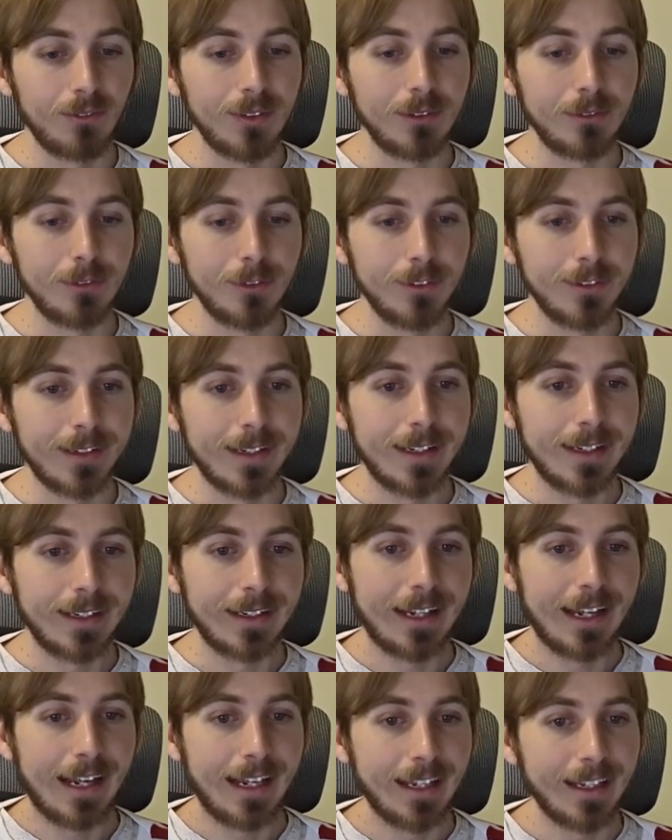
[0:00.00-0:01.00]
we will get
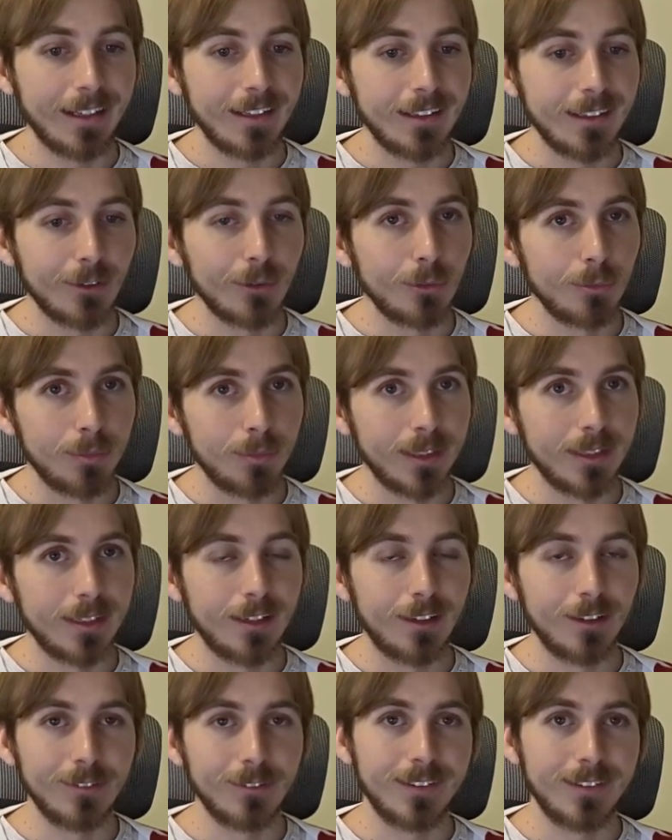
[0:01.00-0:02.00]
a little bit
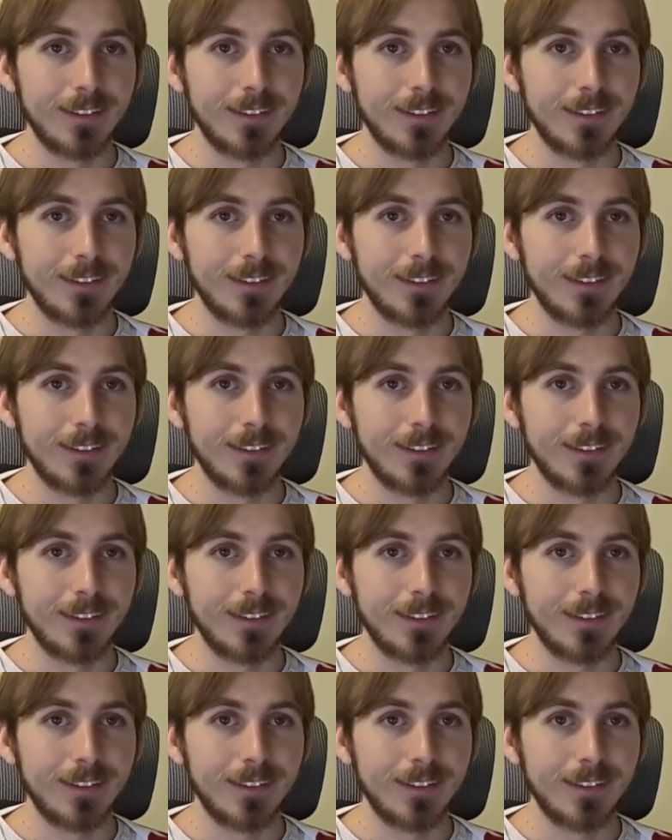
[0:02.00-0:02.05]
of